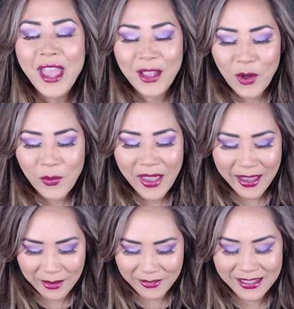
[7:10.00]

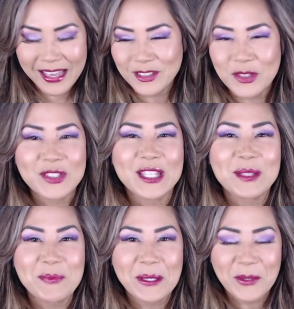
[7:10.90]
Okay, yes, you see the
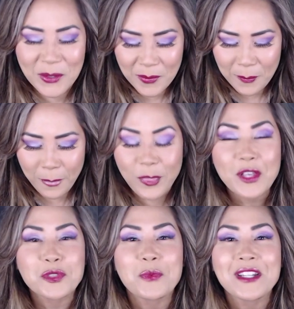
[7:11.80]
pickle?
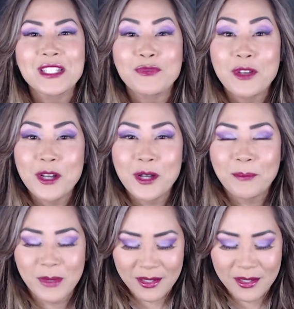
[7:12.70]
This one is from